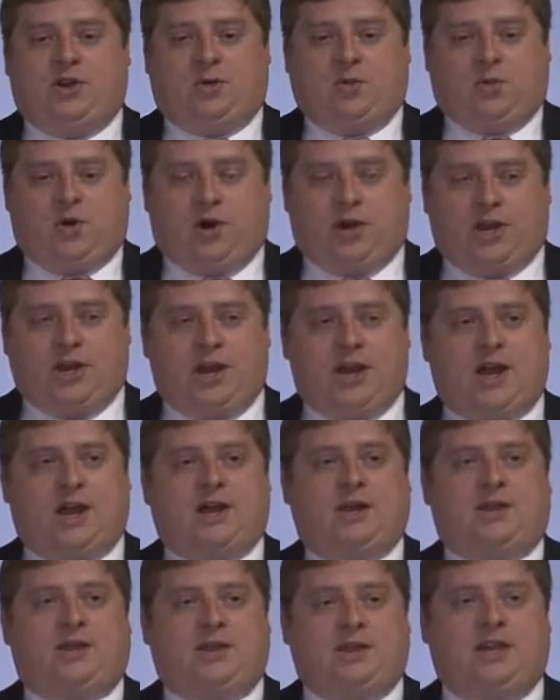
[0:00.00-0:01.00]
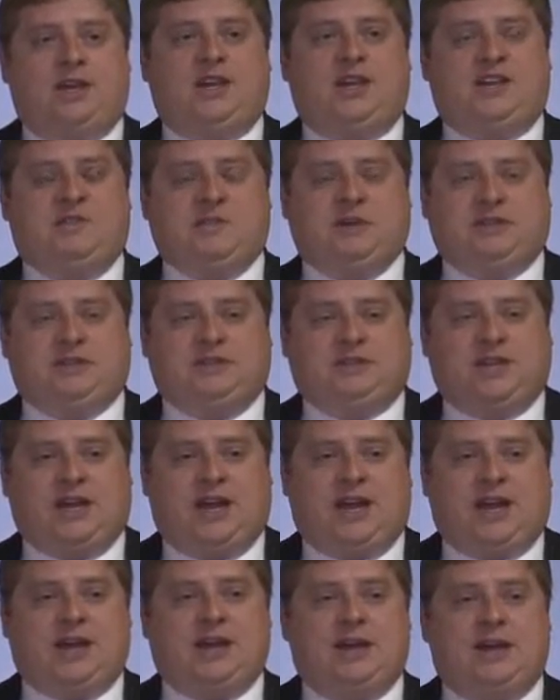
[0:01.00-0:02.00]
you're working on a theme and
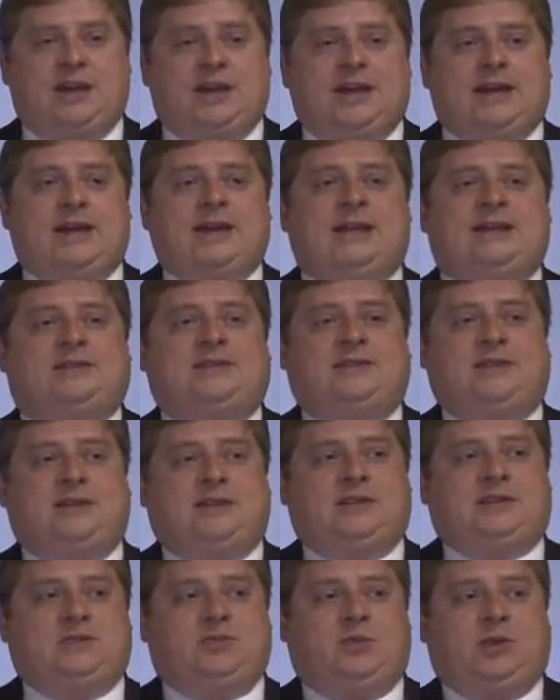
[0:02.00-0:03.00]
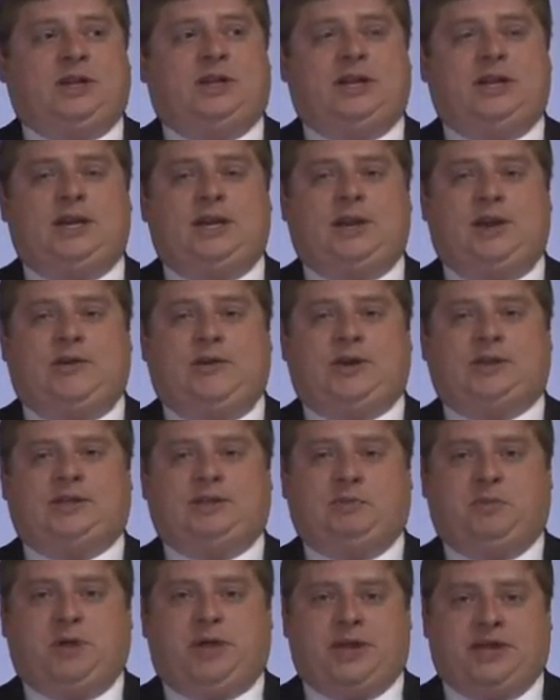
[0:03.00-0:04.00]
say, is this really going
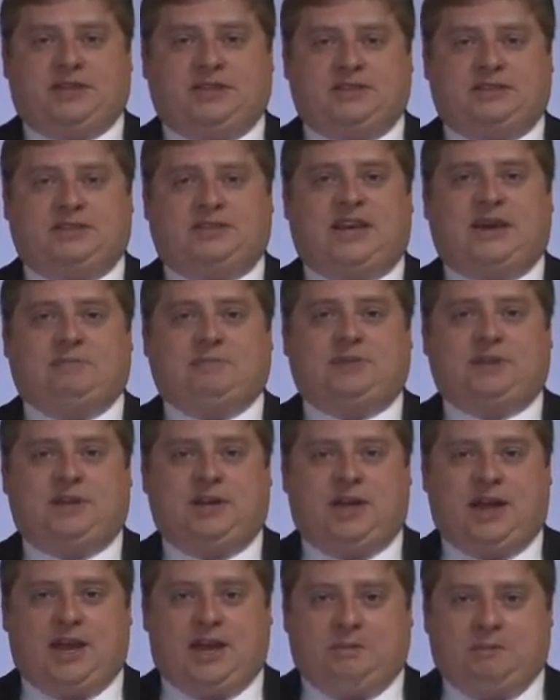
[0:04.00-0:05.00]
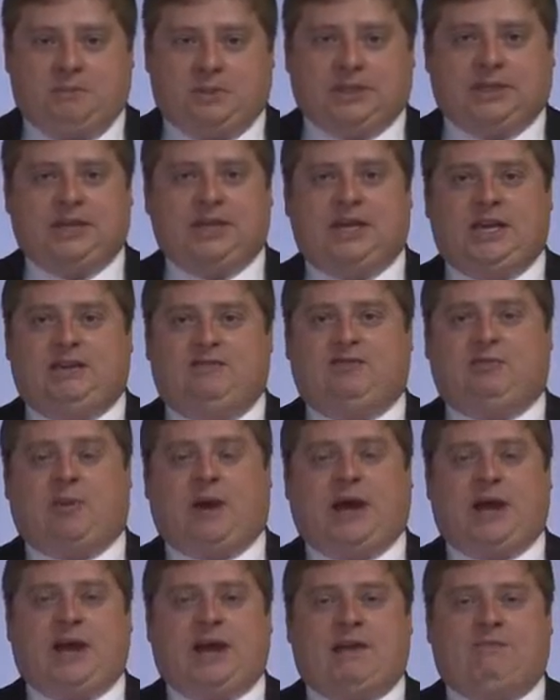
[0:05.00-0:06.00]
to be accepted and believed
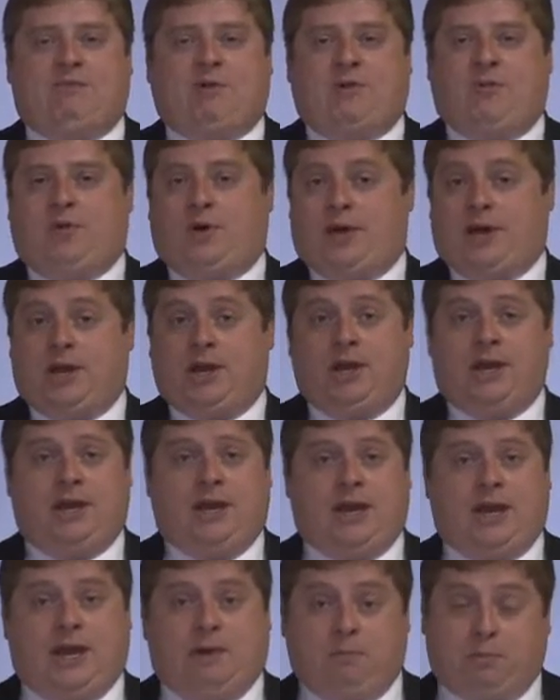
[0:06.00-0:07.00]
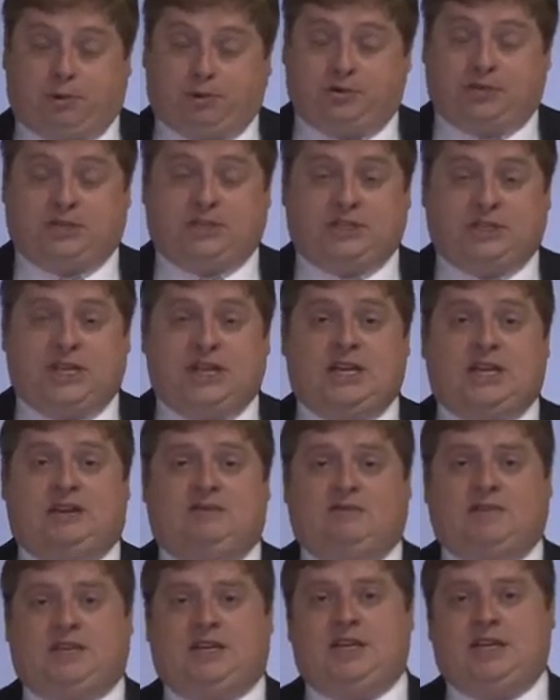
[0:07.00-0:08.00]
by everyone and
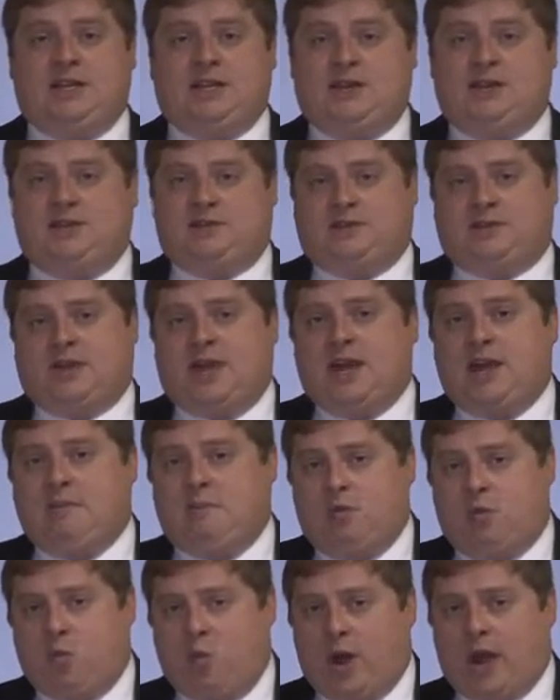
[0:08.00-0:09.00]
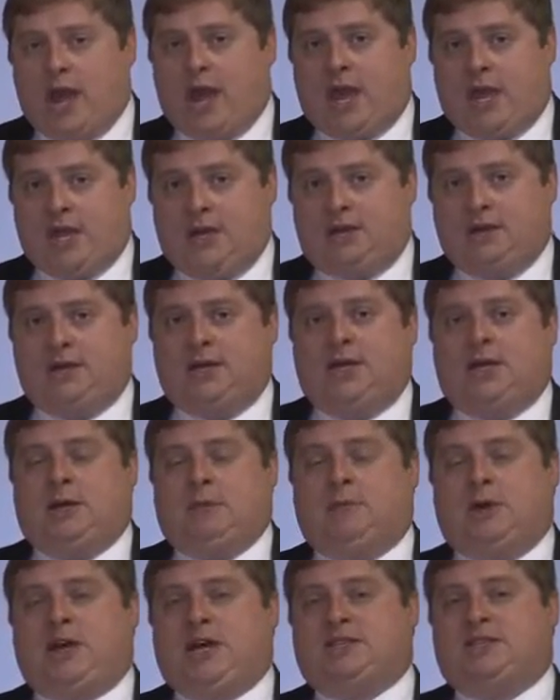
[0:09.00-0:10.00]
perceived in the same way?
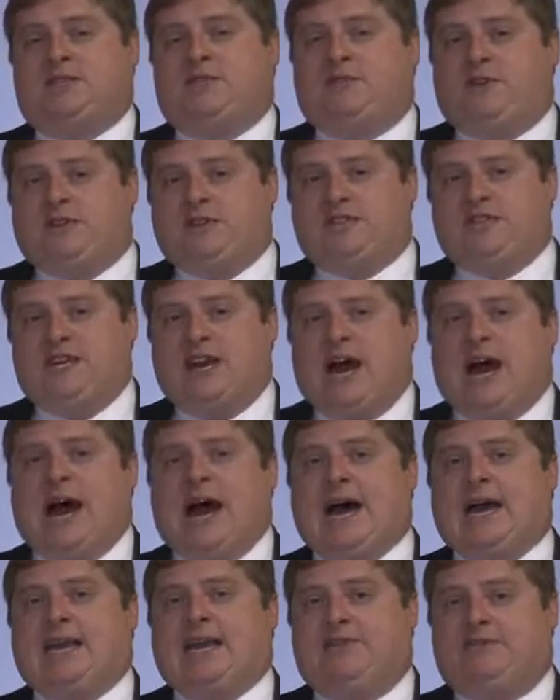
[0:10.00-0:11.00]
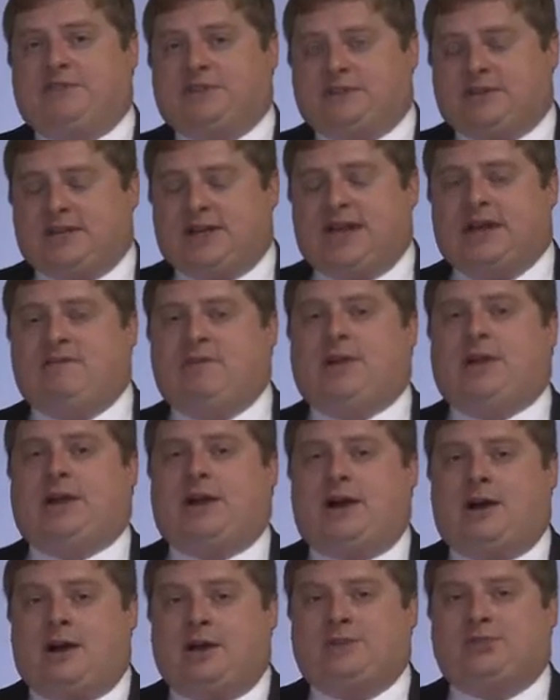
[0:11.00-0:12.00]
Because if it's not, if it's kind of a
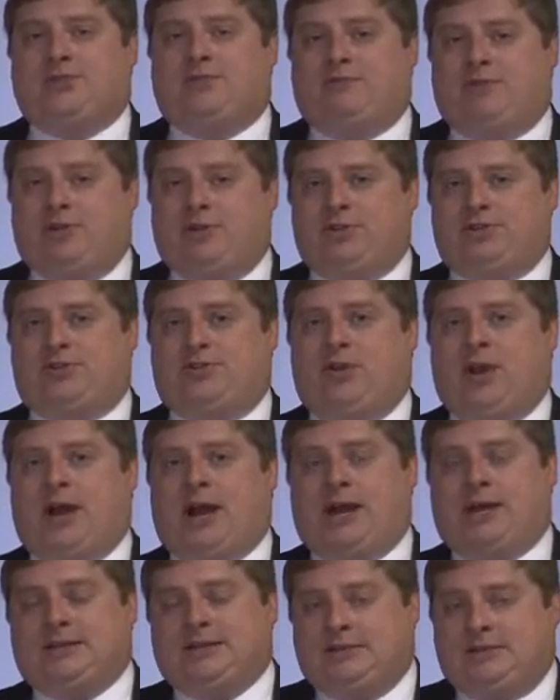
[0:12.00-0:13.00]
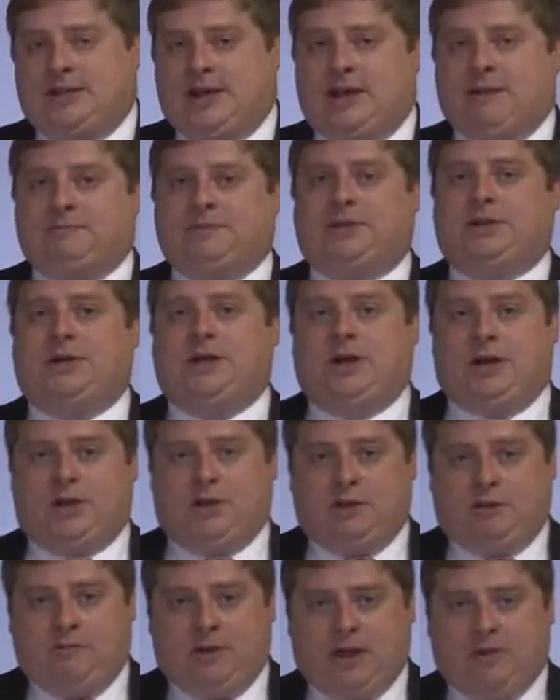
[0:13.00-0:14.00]
controversial concept,
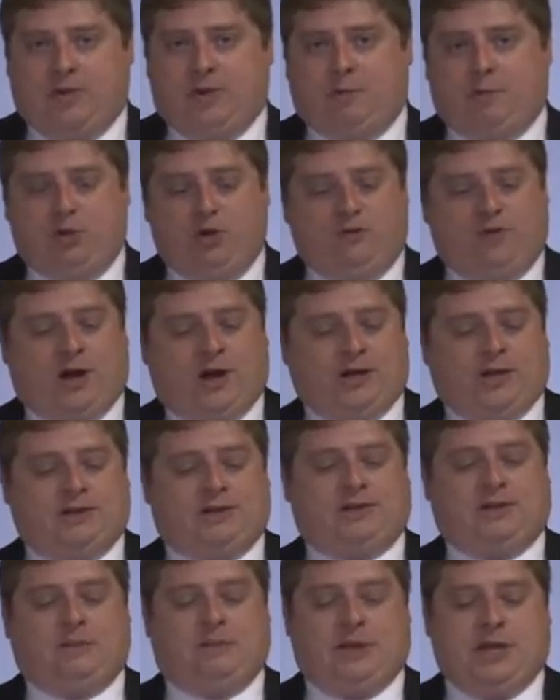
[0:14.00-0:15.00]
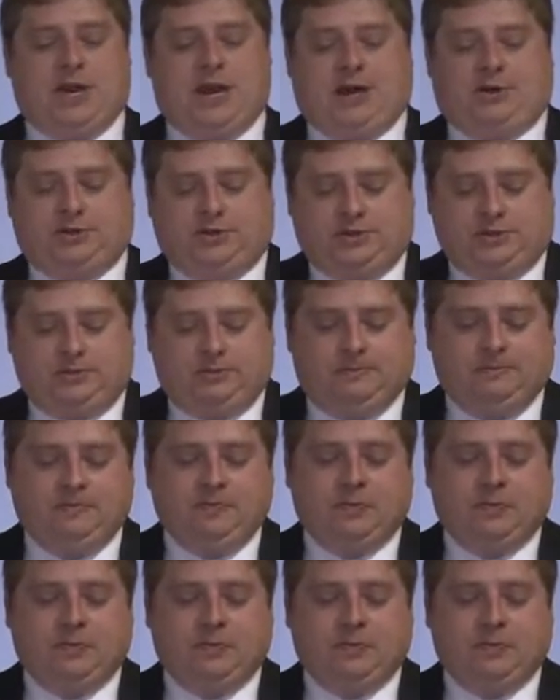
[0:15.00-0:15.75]
you may want to move on to something else.